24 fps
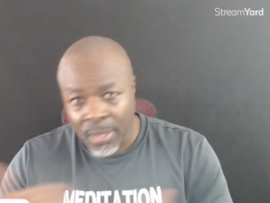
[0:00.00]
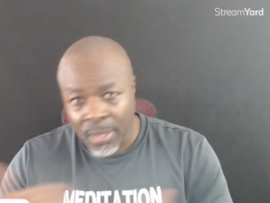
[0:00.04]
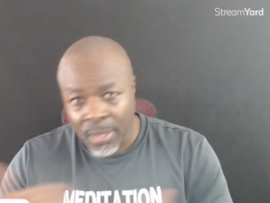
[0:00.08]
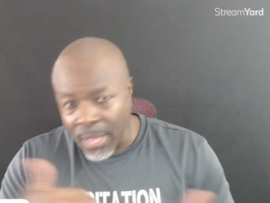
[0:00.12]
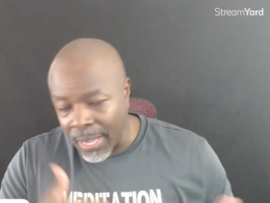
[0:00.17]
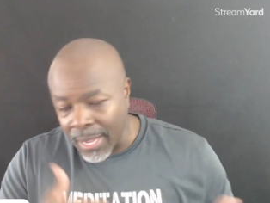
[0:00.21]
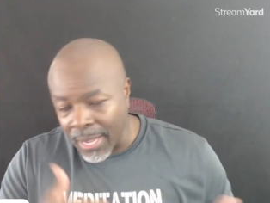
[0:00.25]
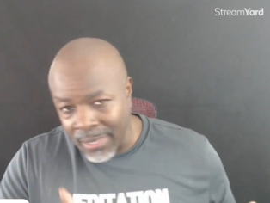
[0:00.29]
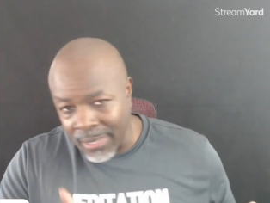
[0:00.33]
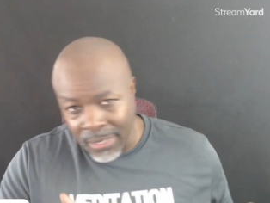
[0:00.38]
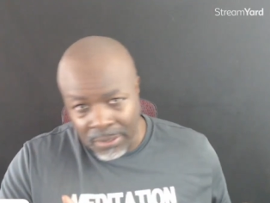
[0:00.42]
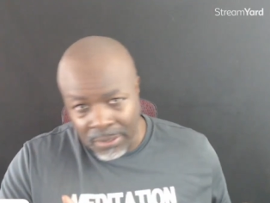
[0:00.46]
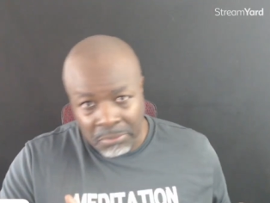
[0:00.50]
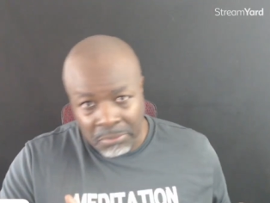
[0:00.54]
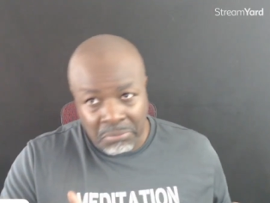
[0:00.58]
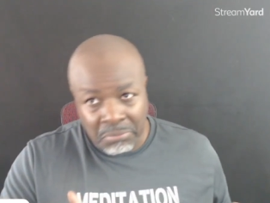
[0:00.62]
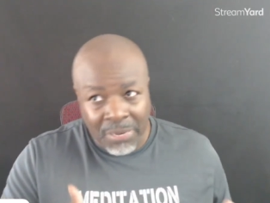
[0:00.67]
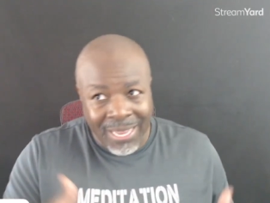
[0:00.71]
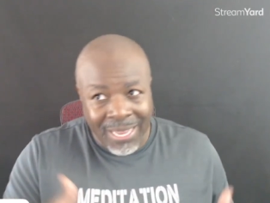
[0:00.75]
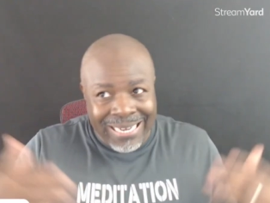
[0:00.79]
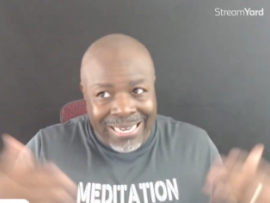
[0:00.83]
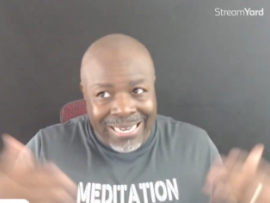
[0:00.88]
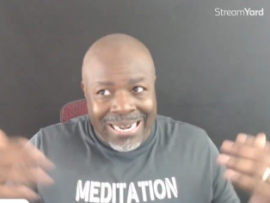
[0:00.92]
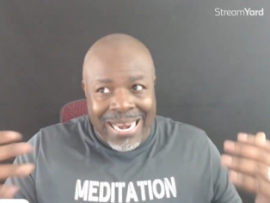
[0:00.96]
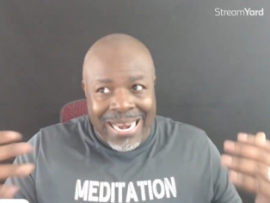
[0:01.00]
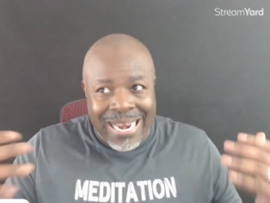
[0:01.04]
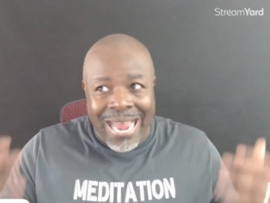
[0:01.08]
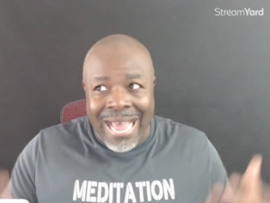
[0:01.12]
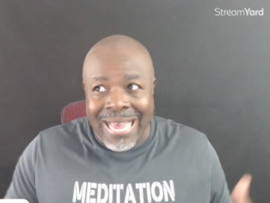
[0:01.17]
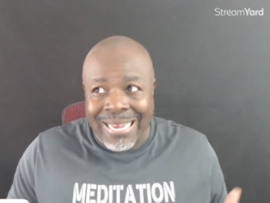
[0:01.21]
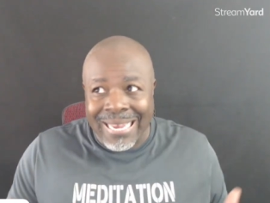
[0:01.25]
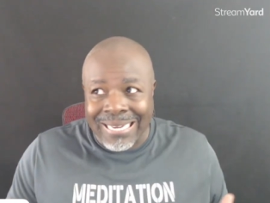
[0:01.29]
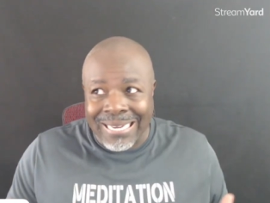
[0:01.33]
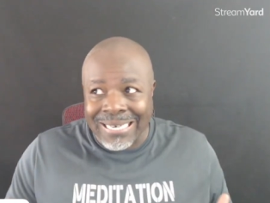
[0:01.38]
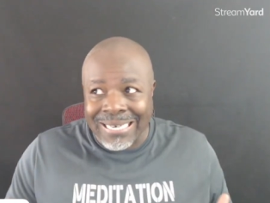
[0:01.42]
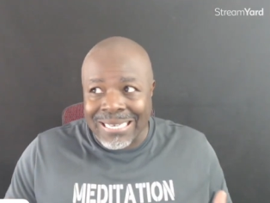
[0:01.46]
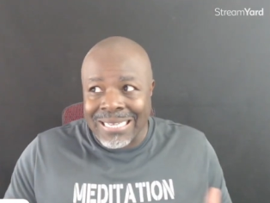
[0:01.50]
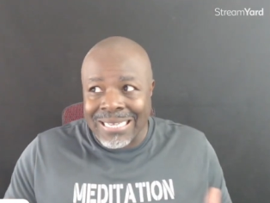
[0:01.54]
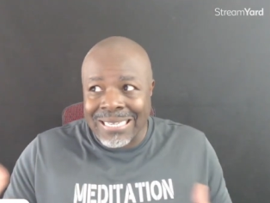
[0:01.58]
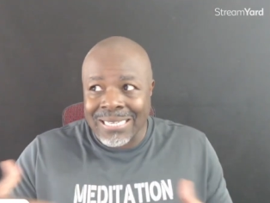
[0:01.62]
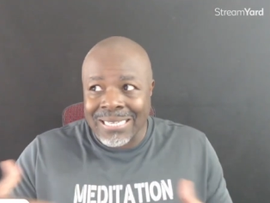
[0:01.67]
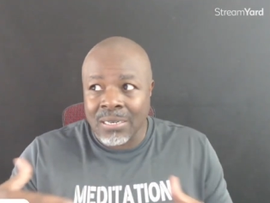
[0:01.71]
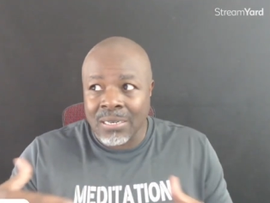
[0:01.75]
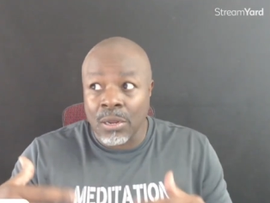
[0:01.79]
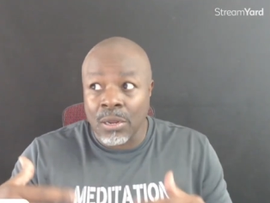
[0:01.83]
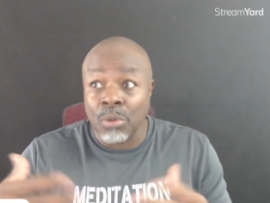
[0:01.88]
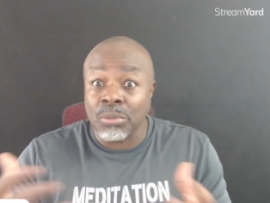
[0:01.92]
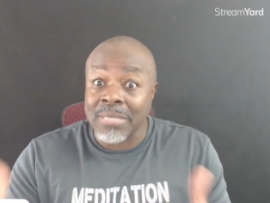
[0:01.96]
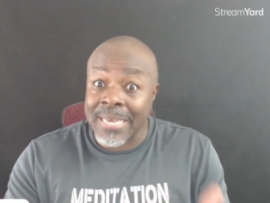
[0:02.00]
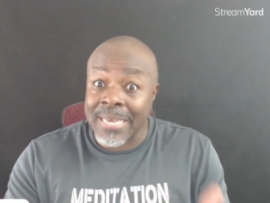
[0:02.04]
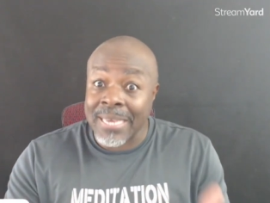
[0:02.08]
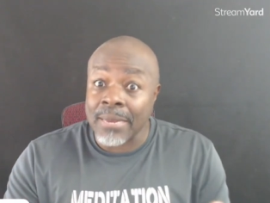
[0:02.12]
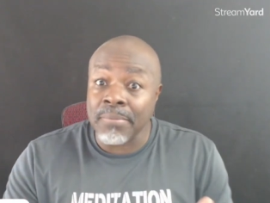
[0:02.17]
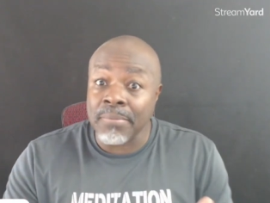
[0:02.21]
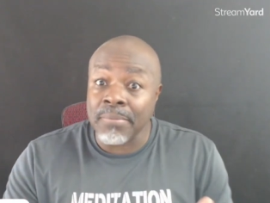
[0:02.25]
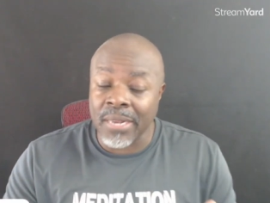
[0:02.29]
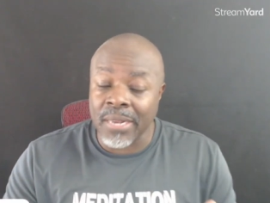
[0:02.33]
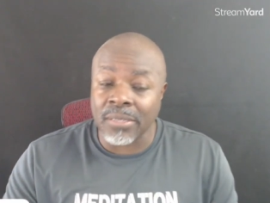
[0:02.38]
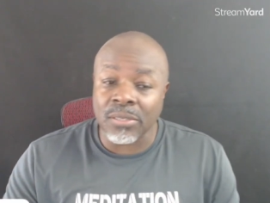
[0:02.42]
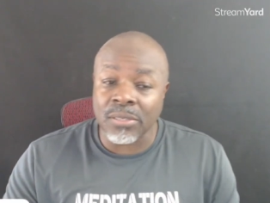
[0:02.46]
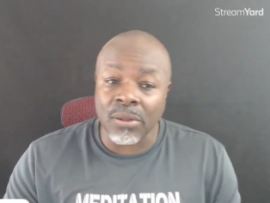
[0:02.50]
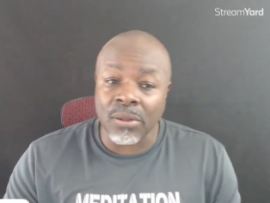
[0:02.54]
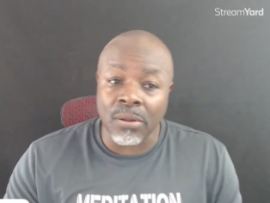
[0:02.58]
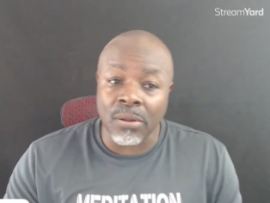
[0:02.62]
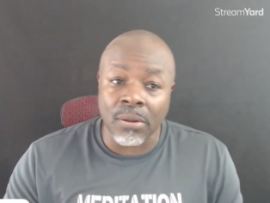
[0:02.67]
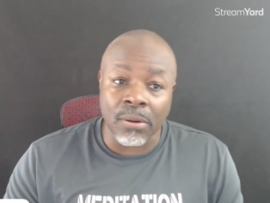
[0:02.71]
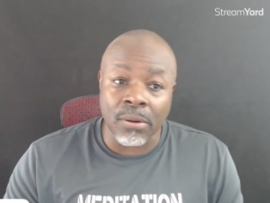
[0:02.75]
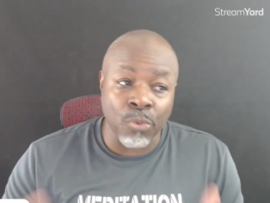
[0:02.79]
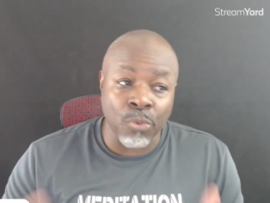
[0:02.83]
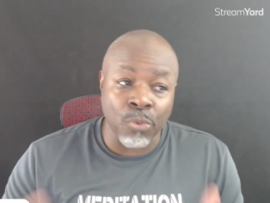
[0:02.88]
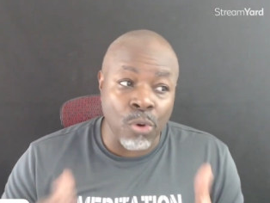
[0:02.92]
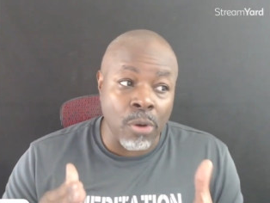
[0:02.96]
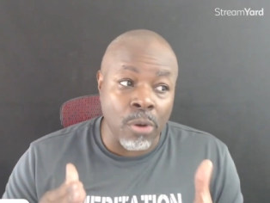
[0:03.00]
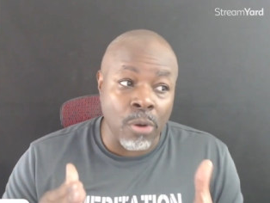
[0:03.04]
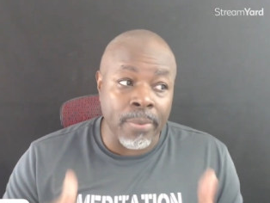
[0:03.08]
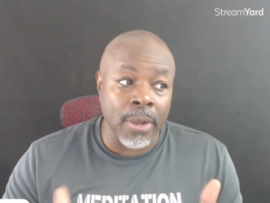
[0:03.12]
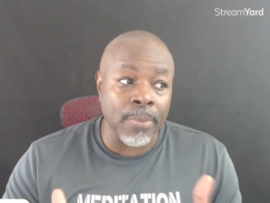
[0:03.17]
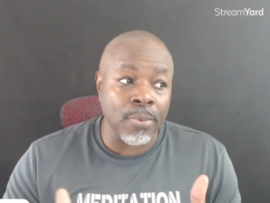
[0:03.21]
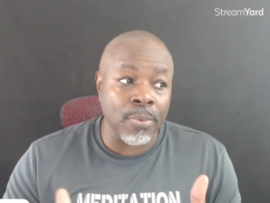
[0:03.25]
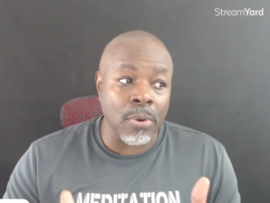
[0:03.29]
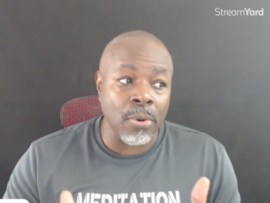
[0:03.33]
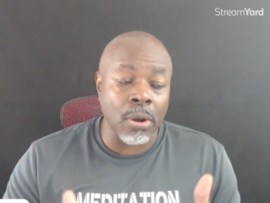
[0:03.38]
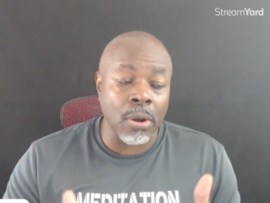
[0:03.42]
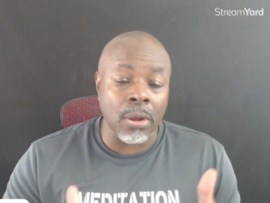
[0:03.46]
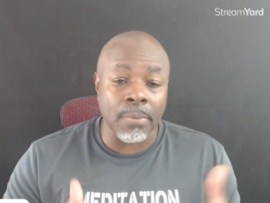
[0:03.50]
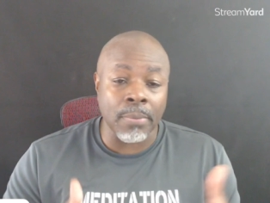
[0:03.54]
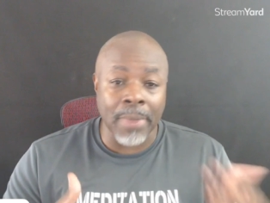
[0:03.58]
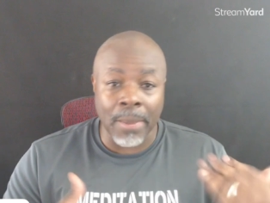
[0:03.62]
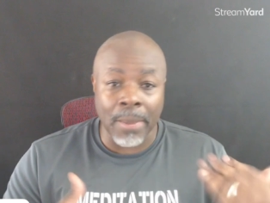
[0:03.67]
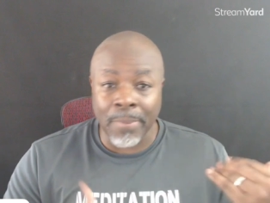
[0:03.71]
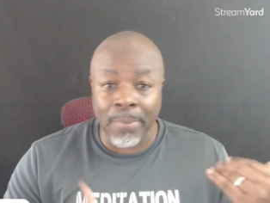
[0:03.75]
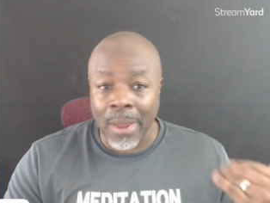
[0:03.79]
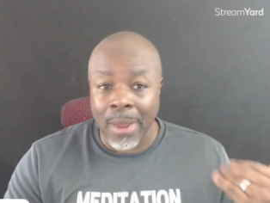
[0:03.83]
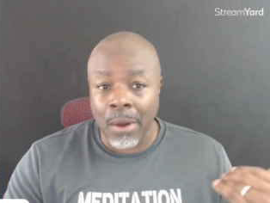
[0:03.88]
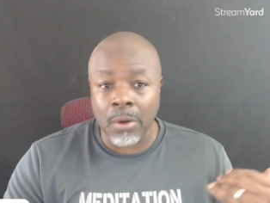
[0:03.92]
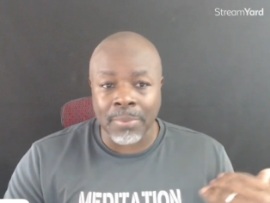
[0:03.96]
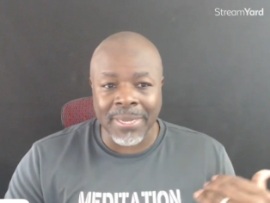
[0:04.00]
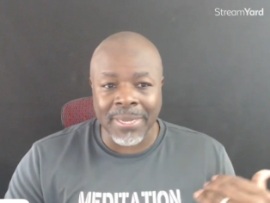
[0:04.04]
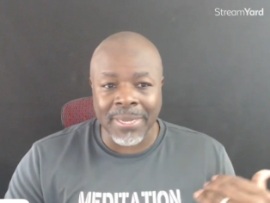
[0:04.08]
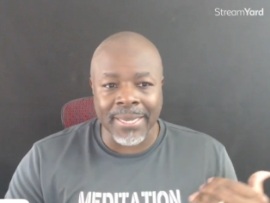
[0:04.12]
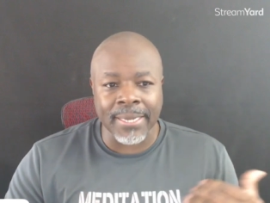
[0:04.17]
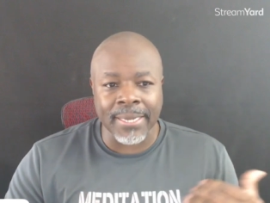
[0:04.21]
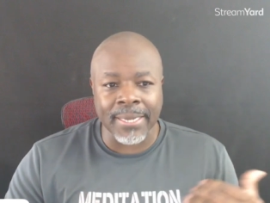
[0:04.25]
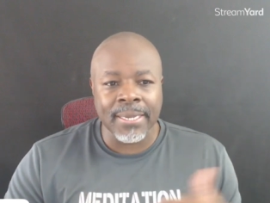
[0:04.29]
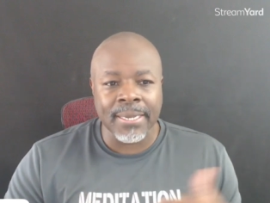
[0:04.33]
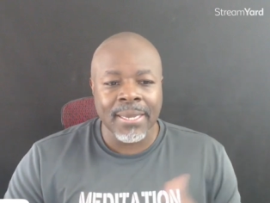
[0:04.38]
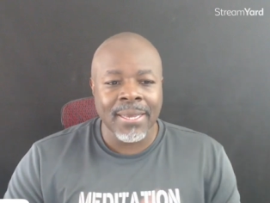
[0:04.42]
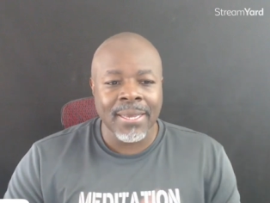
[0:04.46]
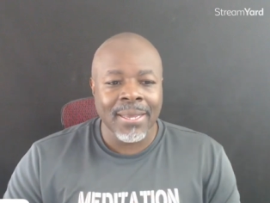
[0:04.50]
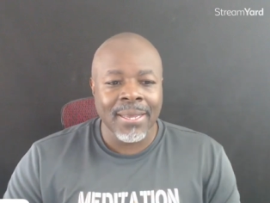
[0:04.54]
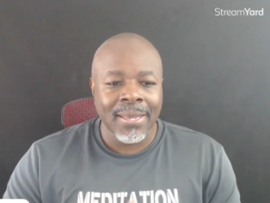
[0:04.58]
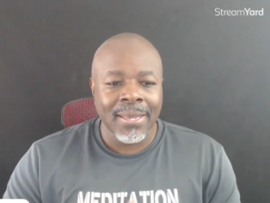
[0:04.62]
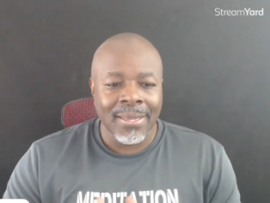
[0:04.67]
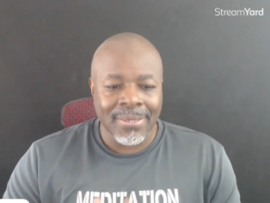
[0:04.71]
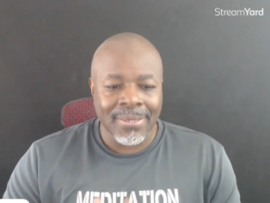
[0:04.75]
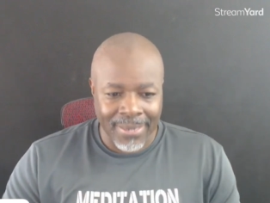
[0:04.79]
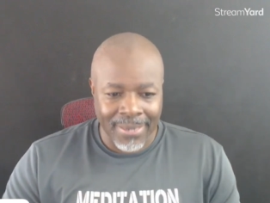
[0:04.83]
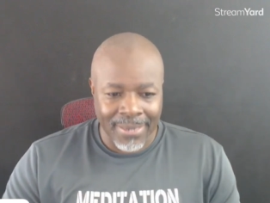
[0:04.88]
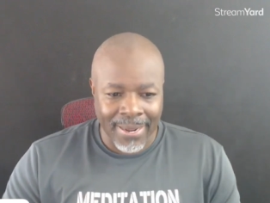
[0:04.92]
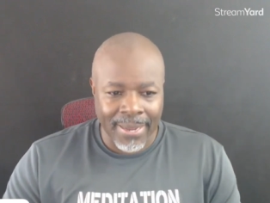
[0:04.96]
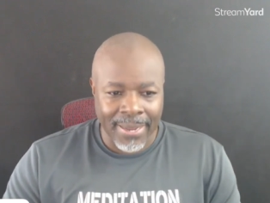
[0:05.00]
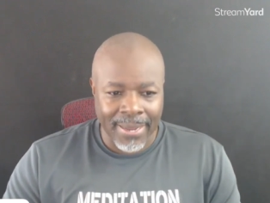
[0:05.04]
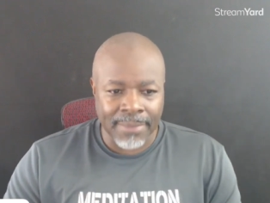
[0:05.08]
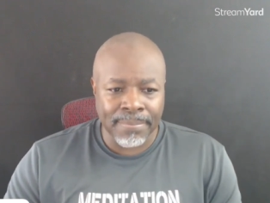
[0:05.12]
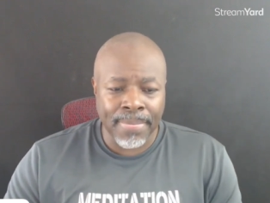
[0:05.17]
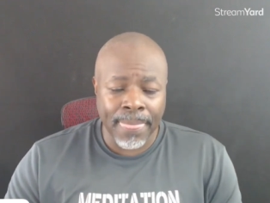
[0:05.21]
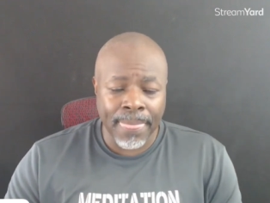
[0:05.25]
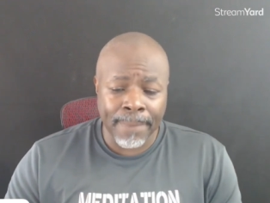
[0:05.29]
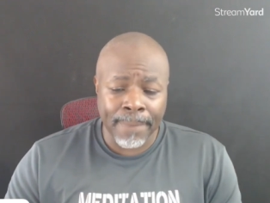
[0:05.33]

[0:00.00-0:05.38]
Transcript: I did like nine, no, 10 minutes on warm up on my power plate today.